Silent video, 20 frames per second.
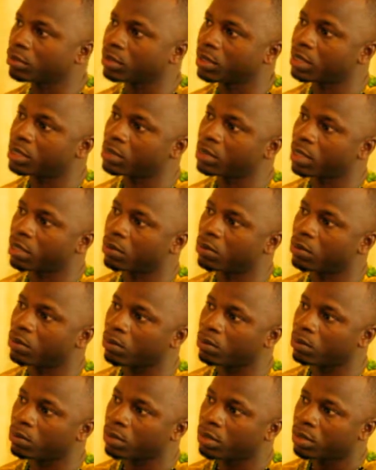days
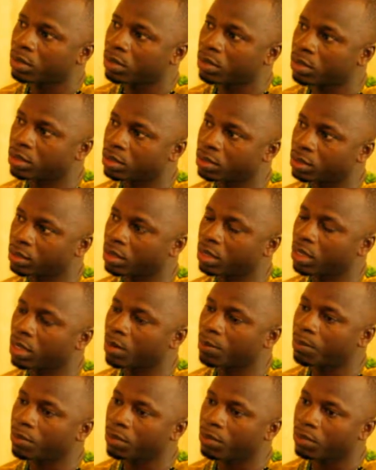ago in
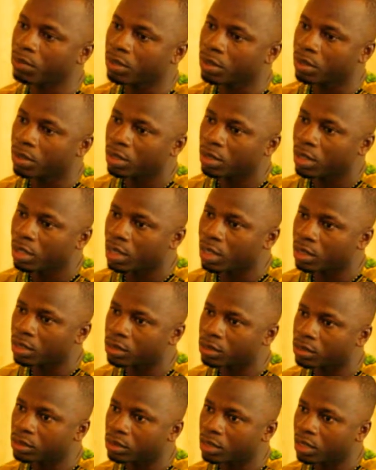Singapore.
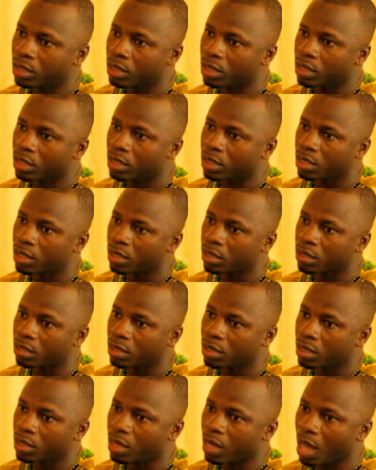And
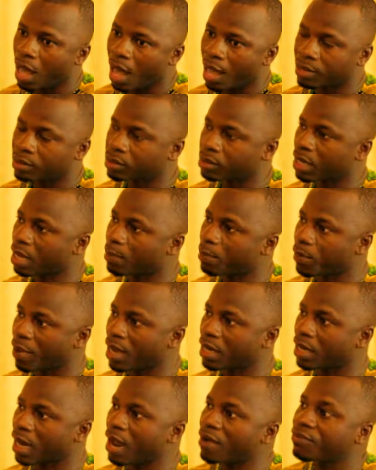as a
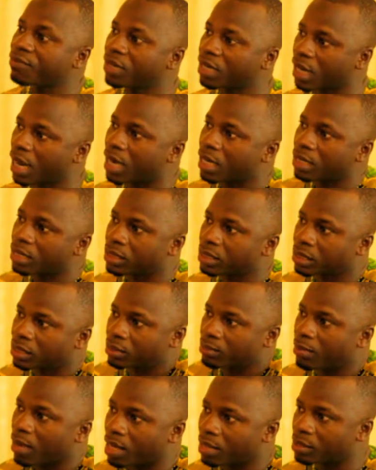
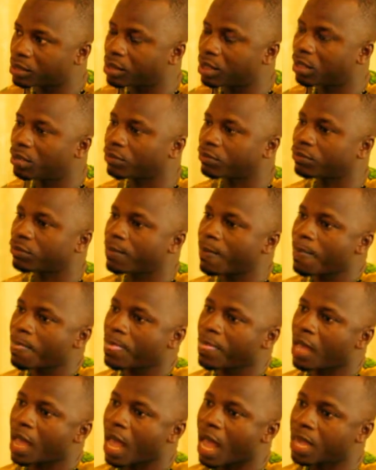Pan-Africanist myself,
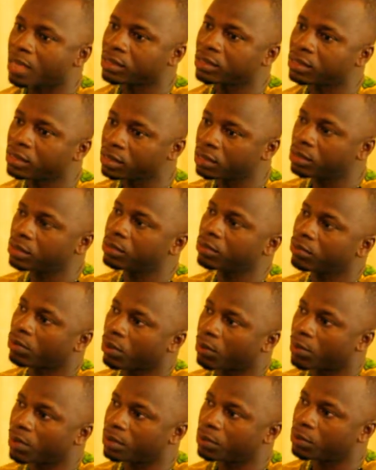I see
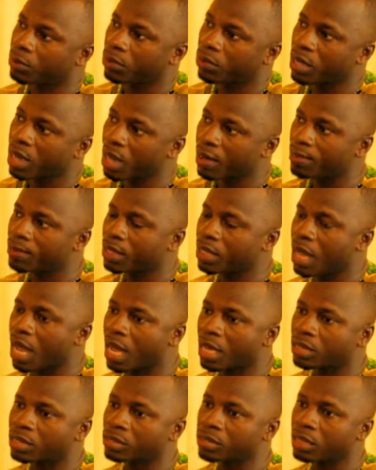Robert Mugabe
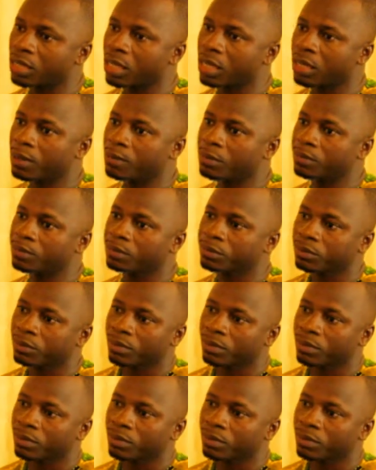as a